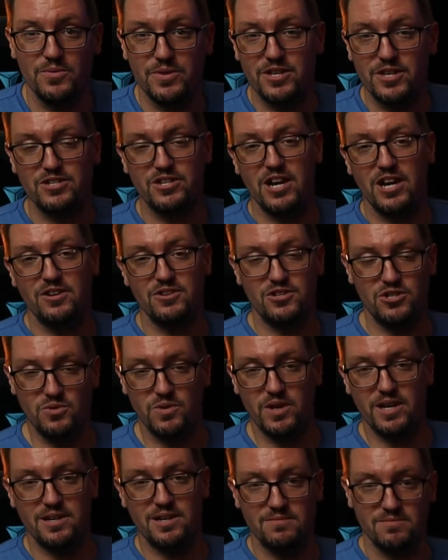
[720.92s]
this chair is
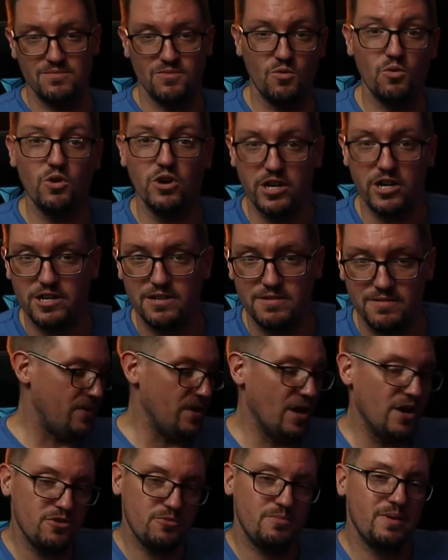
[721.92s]
doing work.
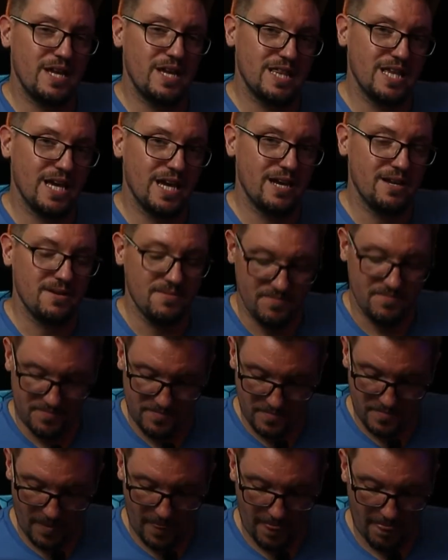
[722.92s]
The other big thing
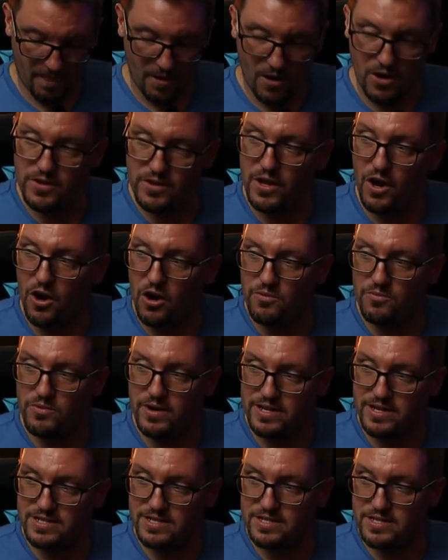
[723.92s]
are the
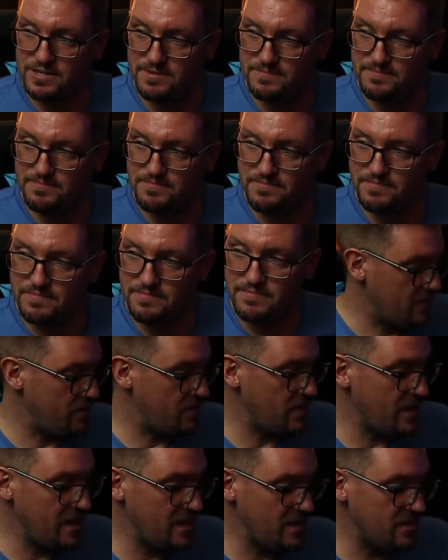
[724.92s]
armrests.
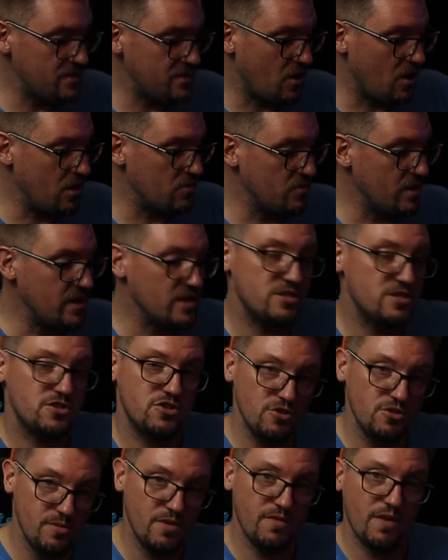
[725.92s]
These armrests
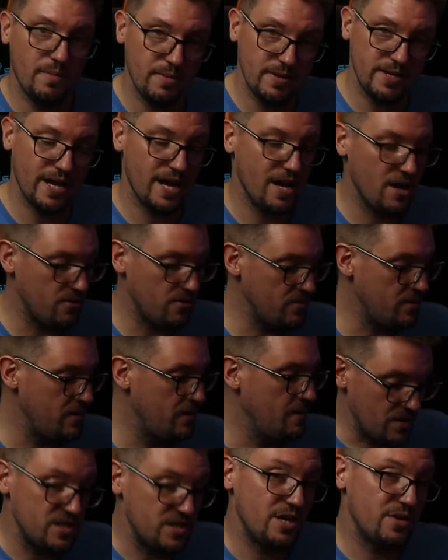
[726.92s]
do move up and down.
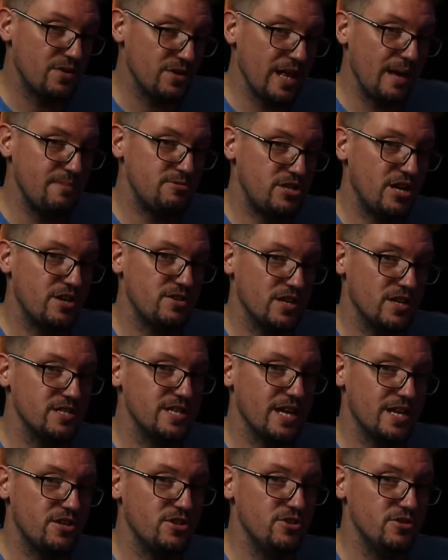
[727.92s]
The Secretlab chair does
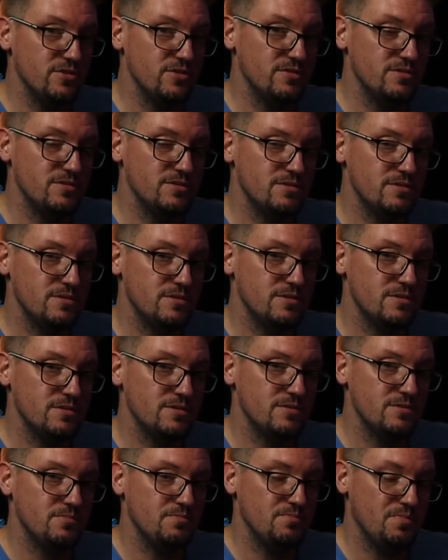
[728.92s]
that too,
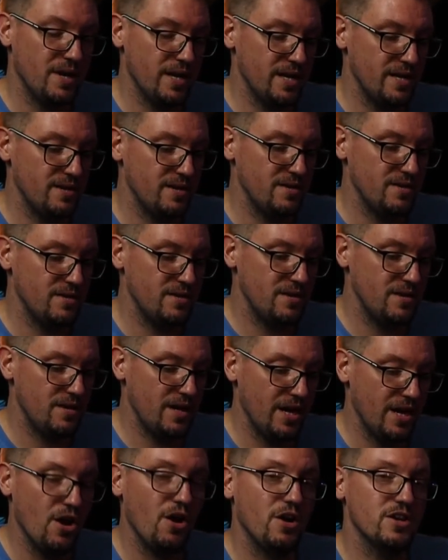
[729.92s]
but
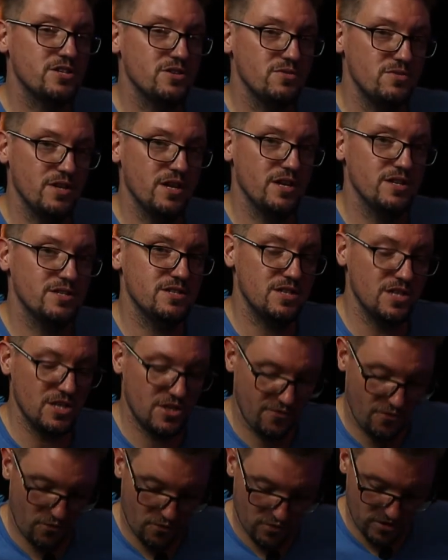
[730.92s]
it also does
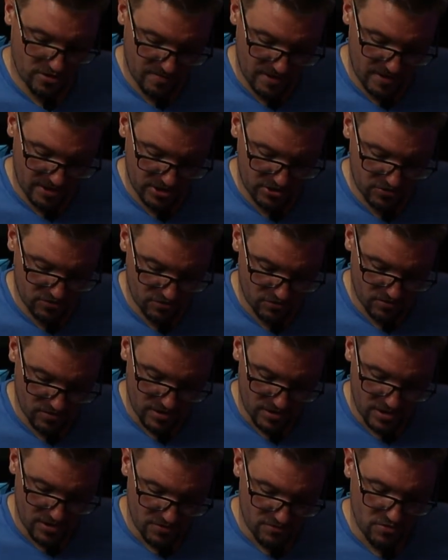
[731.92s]
this 4-dimensional
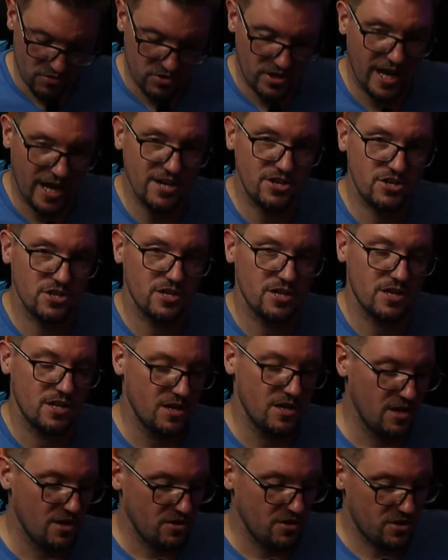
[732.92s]
rotation.
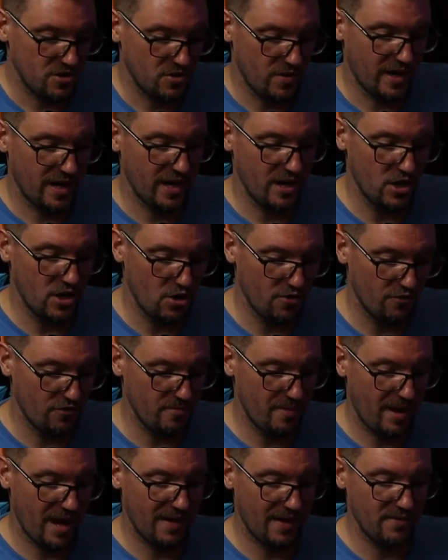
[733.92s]
So I can go
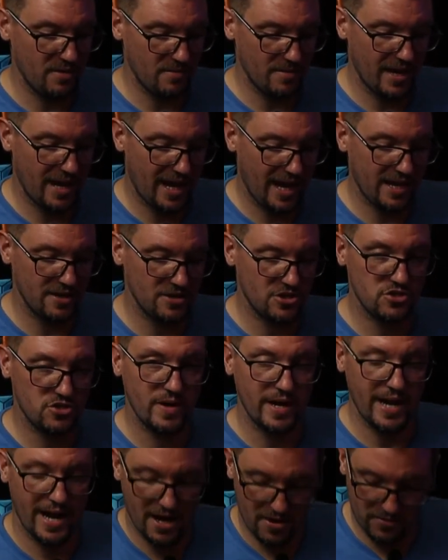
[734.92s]
from having my hand
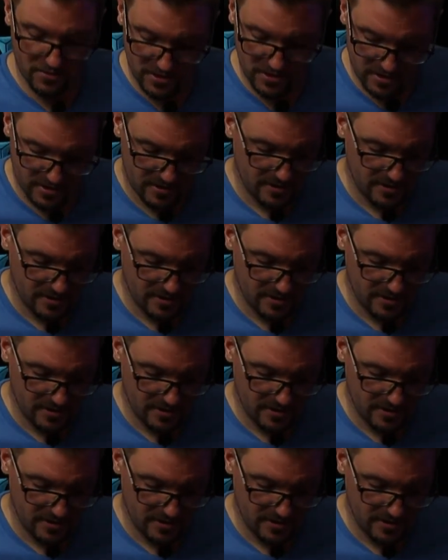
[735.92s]
straight out,